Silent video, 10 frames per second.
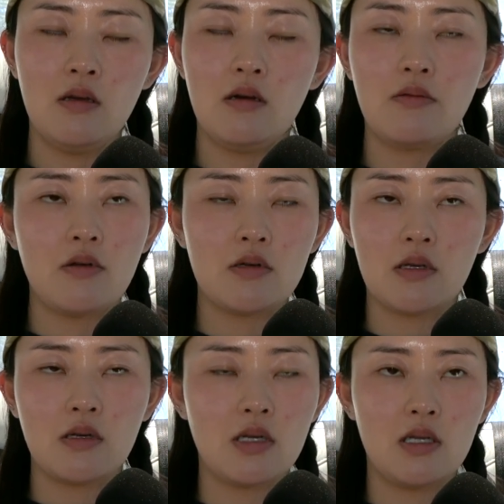Of course
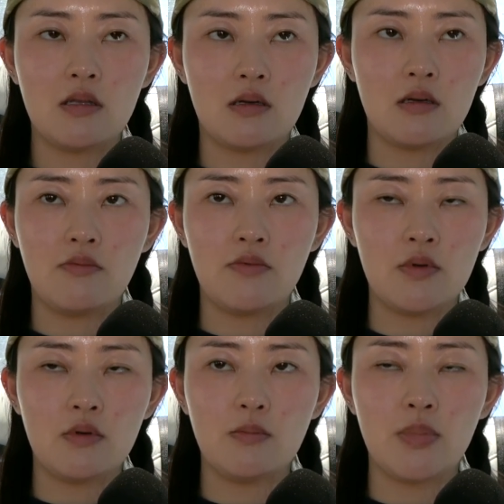I'm going to eat the good
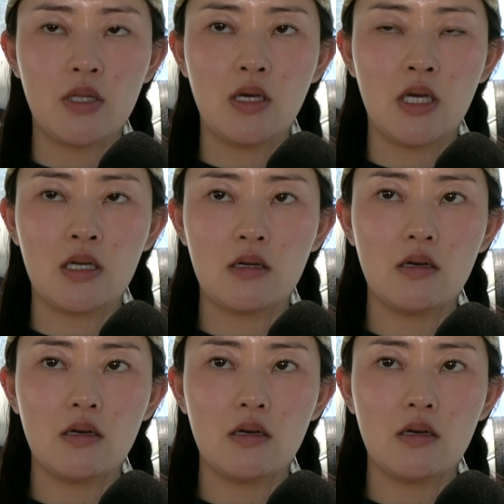food. But, like,